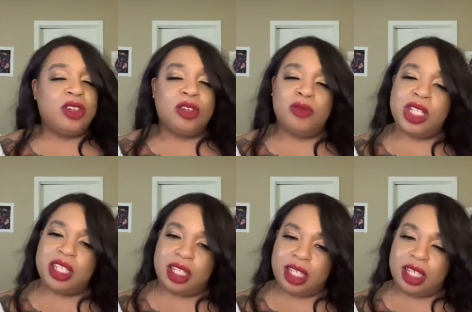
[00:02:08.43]
we
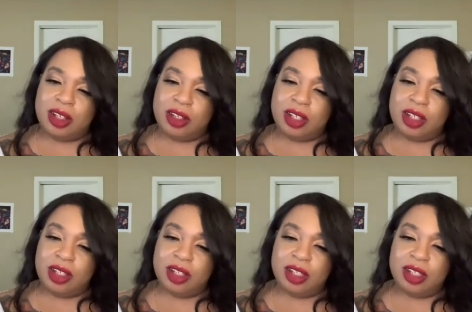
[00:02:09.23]

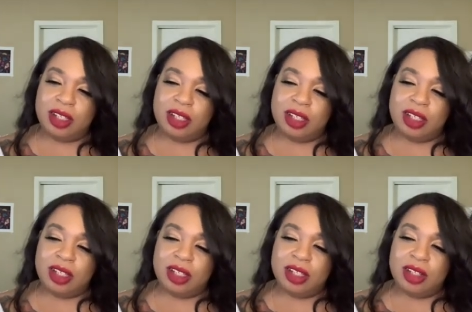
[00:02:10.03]
see
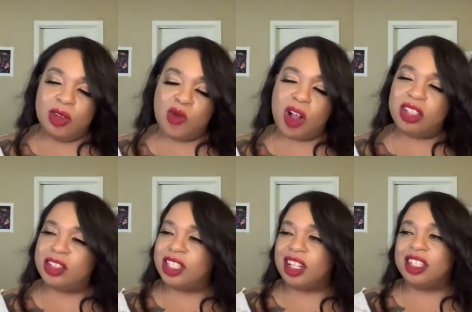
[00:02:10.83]
Walter
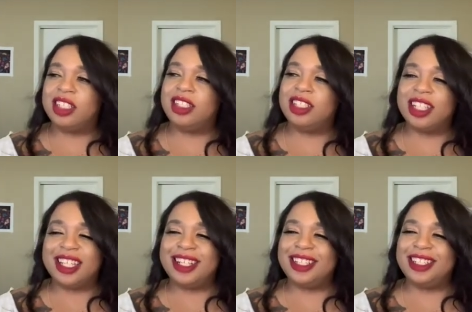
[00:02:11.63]
start to look
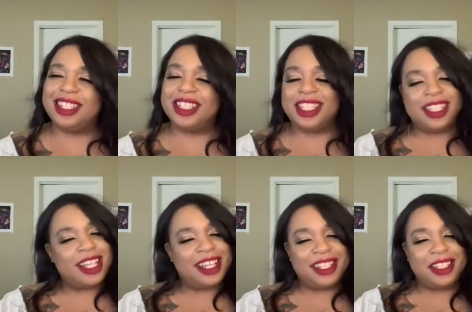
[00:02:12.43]
at Jaleesa
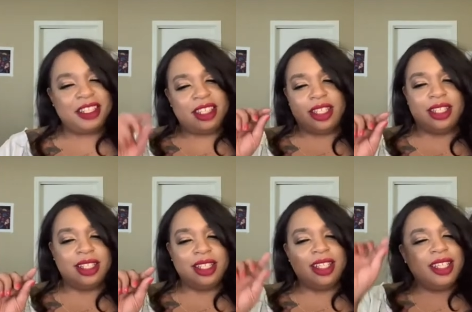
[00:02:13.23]
a,
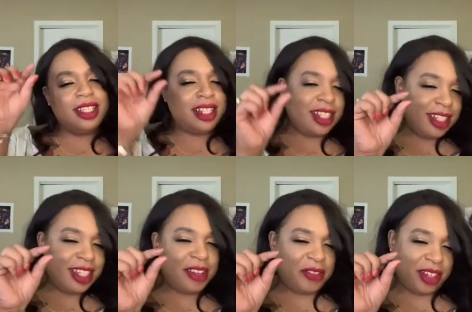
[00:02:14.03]
a little
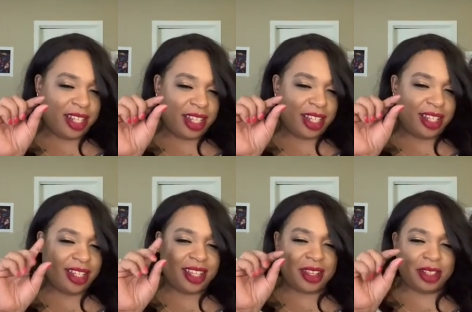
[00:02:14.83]
differently.
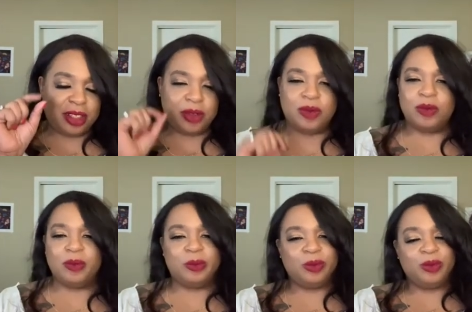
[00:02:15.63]
I just, mm.
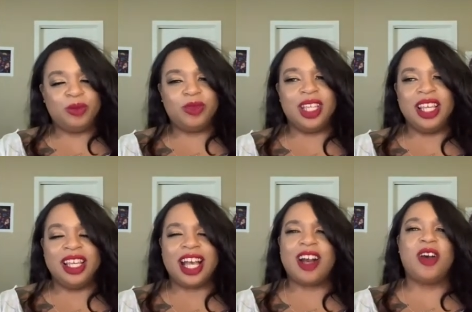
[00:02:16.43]

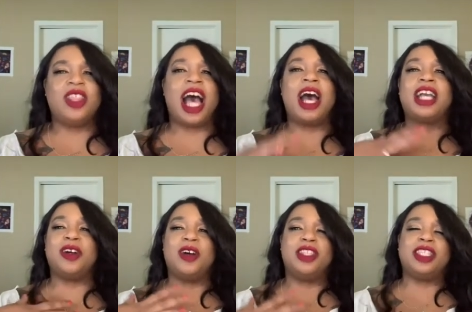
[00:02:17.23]
I call I
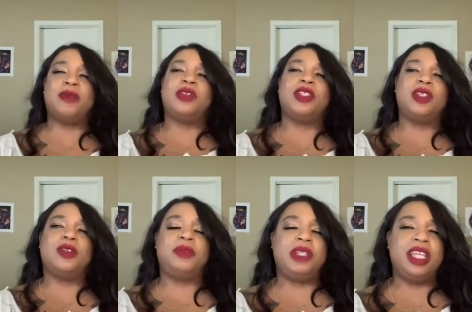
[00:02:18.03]
call this
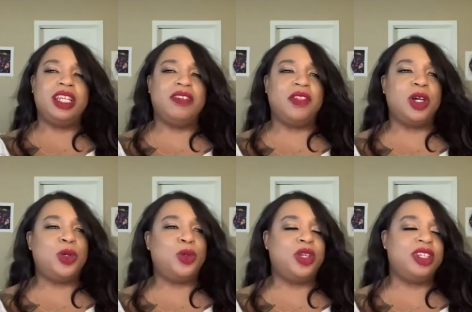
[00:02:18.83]
episode the beginning of the
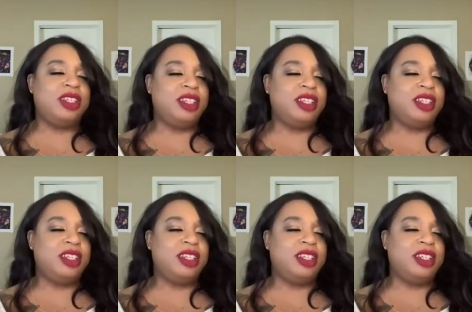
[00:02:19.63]
ode to